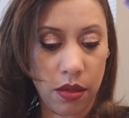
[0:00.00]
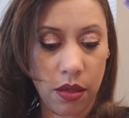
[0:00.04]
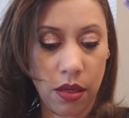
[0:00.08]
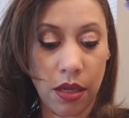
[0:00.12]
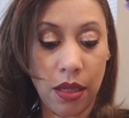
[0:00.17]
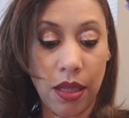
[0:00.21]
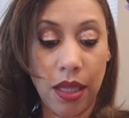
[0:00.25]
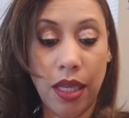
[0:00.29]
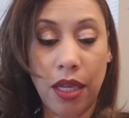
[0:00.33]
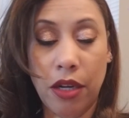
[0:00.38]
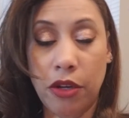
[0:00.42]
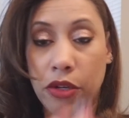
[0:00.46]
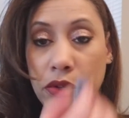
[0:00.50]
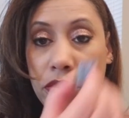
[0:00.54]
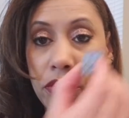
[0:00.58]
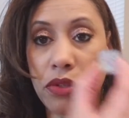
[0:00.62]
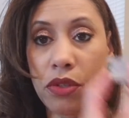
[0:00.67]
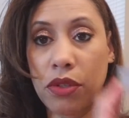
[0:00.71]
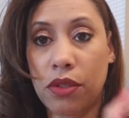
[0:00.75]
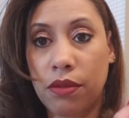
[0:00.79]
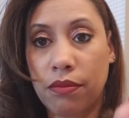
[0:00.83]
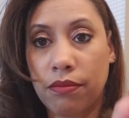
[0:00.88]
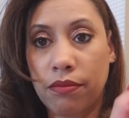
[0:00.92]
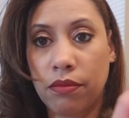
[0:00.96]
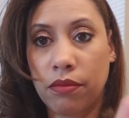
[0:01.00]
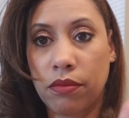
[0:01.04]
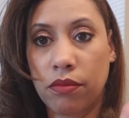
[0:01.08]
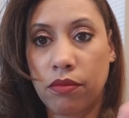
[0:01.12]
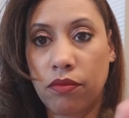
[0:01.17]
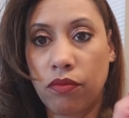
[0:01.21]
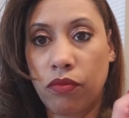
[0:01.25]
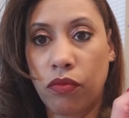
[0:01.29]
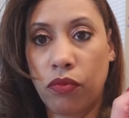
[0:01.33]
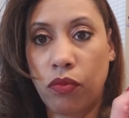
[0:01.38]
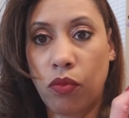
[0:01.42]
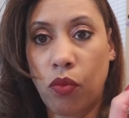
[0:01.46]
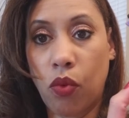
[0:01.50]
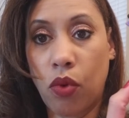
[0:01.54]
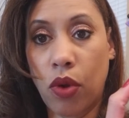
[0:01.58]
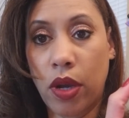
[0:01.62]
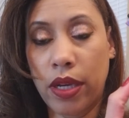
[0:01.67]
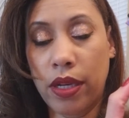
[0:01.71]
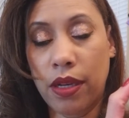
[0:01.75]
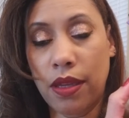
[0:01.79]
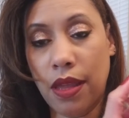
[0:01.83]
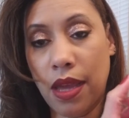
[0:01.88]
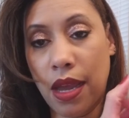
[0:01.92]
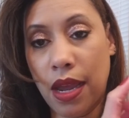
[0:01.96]
glitters.
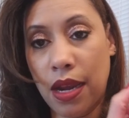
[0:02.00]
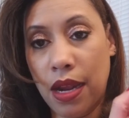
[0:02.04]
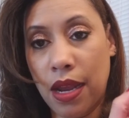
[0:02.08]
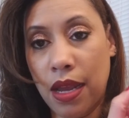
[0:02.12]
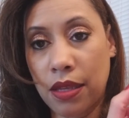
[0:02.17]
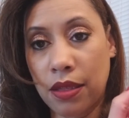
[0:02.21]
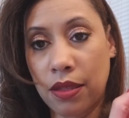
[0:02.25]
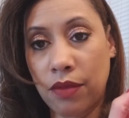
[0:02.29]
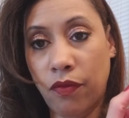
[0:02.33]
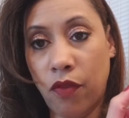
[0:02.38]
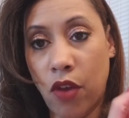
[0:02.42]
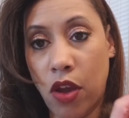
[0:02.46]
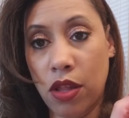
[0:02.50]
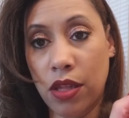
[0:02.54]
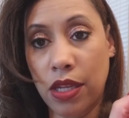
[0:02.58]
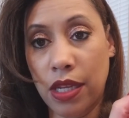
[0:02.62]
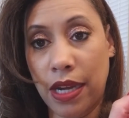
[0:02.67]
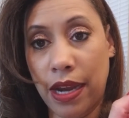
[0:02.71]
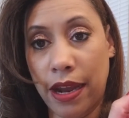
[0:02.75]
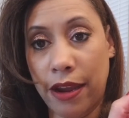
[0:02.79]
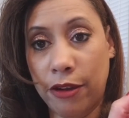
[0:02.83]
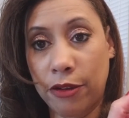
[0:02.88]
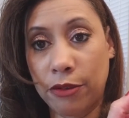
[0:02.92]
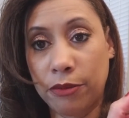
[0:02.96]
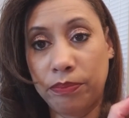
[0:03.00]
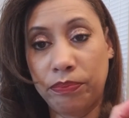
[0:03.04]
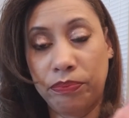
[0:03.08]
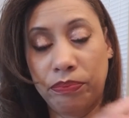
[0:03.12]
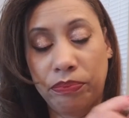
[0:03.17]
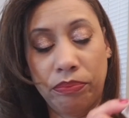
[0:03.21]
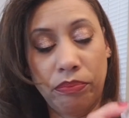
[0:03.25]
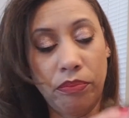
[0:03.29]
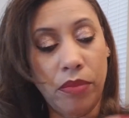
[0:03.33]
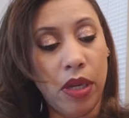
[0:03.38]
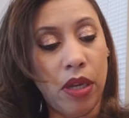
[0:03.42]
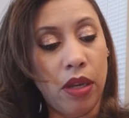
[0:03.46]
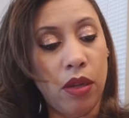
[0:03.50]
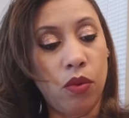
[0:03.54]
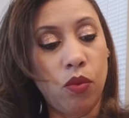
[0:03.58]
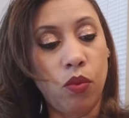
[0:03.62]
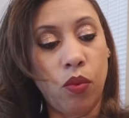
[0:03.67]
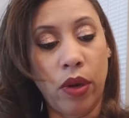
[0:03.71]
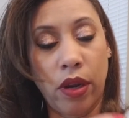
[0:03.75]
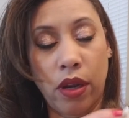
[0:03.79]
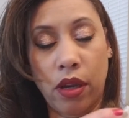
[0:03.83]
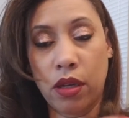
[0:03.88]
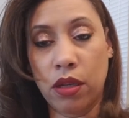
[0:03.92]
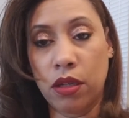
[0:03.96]
One that has fallen out, but
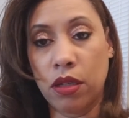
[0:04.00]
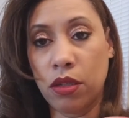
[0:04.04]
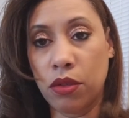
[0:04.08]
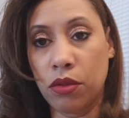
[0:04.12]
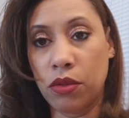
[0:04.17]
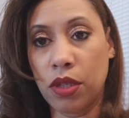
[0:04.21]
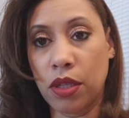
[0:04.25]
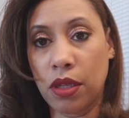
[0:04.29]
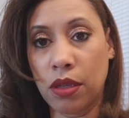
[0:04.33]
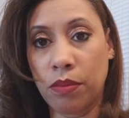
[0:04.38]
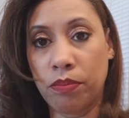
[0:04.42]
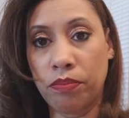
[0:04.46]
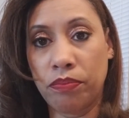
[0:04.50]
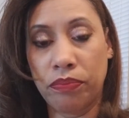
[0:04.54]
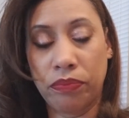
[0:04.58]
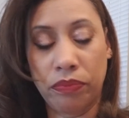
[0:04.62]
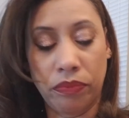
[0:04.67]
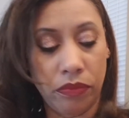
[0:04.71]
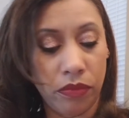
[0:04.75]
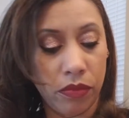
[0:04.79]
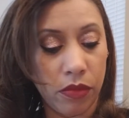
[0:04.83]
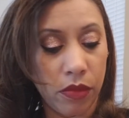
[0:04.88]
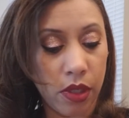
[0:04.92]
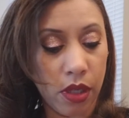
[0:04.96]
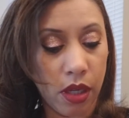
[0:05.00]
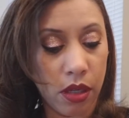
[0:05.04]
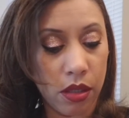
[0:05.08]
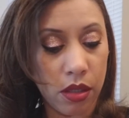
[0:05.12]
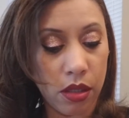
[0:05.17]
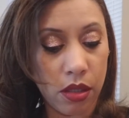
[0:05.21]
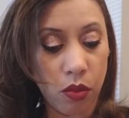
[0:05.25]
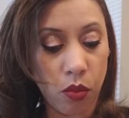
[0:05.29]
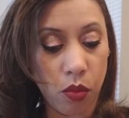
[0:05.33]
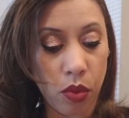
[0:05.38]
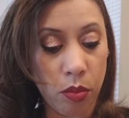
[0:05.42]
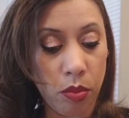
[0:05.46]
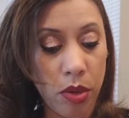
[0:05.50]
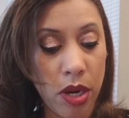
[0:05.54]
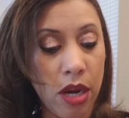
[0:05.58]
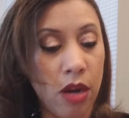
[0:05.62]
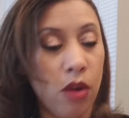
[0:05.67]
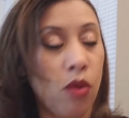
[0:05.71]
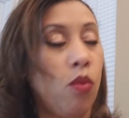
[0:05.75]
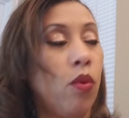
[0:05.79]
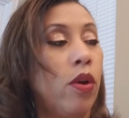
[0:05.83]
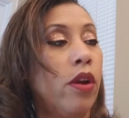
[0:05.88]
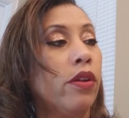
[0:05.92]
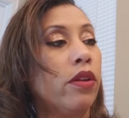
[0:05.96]
we're gonna do some
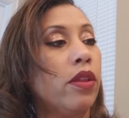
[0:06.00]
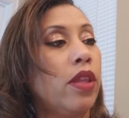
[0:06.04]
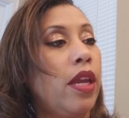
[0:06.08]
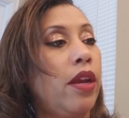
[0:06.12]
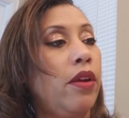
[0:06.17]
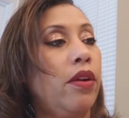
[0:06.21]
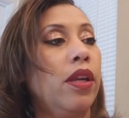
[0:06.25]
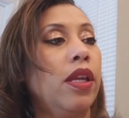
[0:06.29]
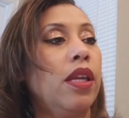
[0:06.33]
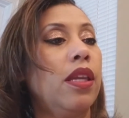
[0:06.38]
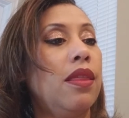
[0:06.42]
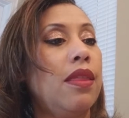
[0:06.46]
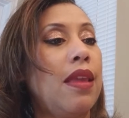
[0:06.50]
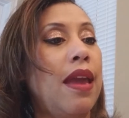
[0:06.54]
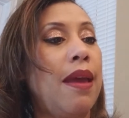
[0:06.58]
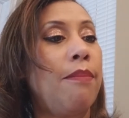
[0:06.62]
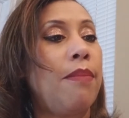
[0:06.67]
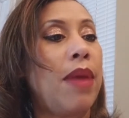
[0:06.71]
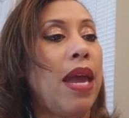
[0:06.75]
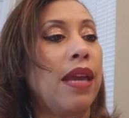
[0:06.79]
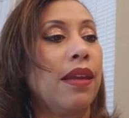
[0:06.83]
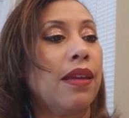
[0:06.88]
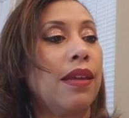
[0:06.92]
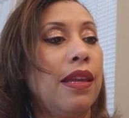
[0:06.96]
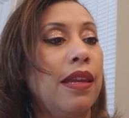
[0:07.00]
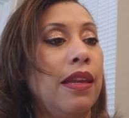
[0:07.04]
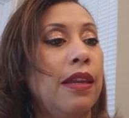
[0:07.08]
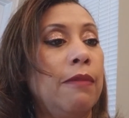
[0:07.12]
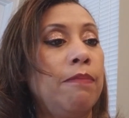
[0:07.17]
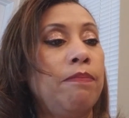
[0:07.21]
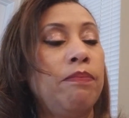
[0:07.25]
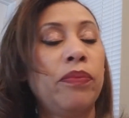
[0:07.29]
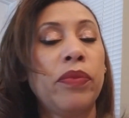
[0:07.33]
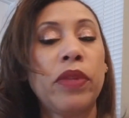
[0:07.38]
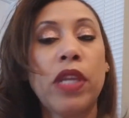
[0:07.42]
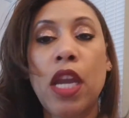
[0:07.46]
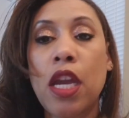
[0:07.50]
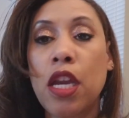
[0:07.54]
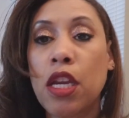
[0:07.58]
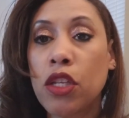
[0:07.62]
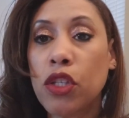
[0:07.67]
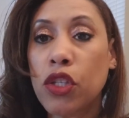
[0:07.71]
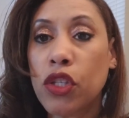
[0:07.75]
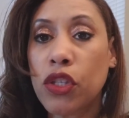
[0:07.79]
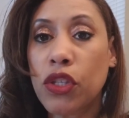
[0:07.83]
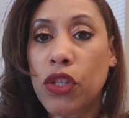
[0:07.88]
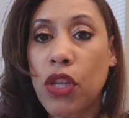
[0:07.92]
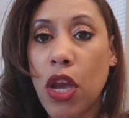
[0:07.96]
repair work there and get that back in.
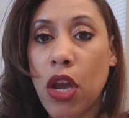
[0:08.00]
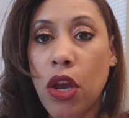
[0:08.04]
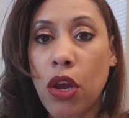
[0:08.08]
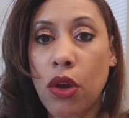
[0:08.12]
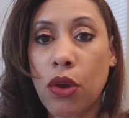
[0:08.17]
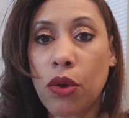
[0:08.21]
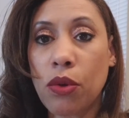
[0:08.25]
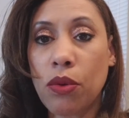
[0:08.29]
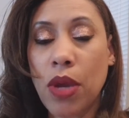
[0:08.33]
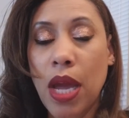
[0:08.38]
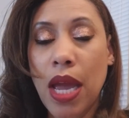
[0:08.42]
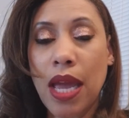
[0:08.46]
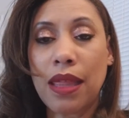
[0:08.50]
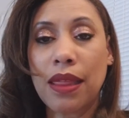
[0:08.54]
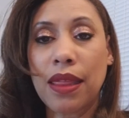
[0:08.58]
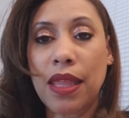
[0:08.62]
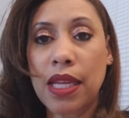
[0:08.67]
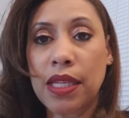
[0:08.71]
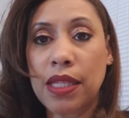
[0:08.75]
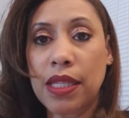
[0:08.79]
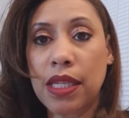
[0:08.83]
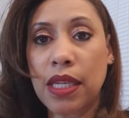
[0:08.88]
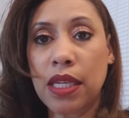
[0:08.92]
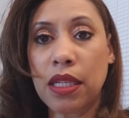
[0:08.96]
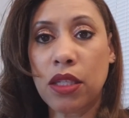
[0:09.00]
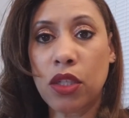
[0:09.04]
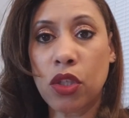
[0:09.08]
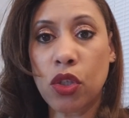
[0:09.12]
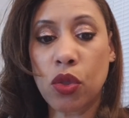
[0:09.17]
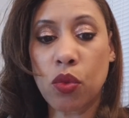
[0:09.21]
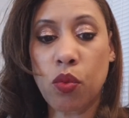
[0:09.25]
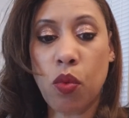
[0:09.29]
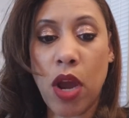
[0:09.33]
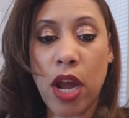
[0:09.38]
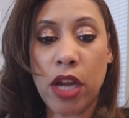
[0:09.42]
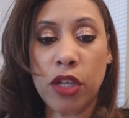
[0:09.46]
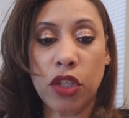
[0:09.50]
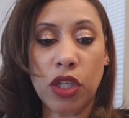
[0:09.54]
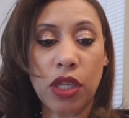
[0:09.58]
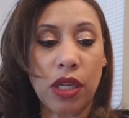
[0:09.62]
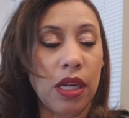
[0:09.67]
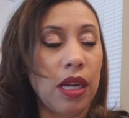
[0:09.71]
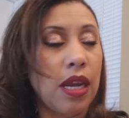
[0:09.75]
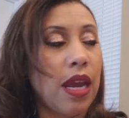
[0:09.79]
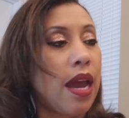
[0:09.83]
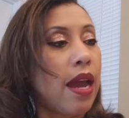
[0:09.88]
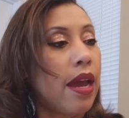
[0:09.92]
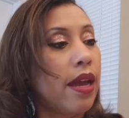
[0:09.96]
So let's get to
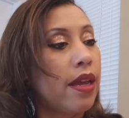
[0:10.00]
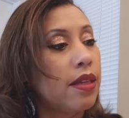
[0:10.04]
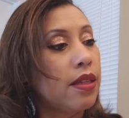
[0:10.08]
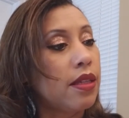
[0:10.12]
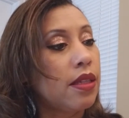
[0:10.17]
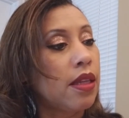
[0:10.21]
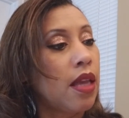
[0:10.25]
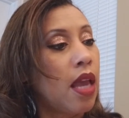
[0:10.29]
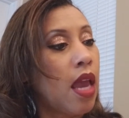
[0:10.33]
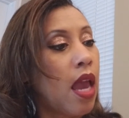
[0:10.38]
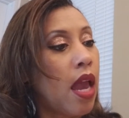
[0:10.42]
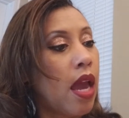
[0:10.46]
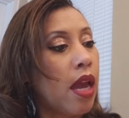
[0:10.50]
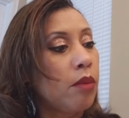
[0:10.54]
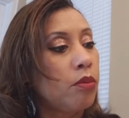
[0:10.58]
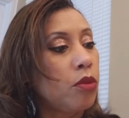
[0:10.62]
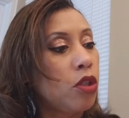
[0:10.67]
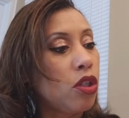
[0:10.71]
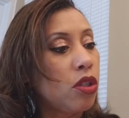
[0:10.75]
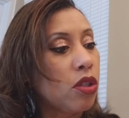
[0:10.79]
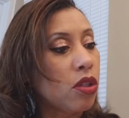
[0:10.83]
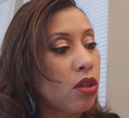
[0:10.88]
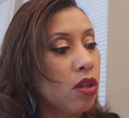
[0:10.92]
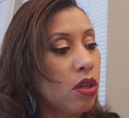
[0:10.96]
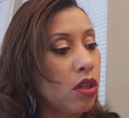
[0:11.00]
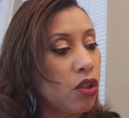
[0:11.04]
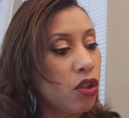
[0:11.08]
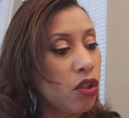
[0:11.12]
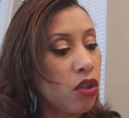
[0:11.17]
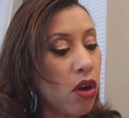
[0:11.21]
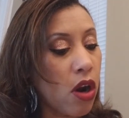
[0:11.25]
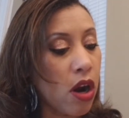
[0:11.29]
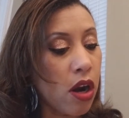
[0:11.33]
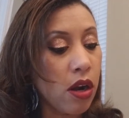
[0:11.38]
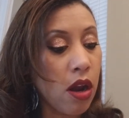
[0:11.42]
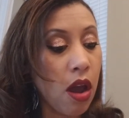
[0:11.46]
swatching, guys. I'm just going to start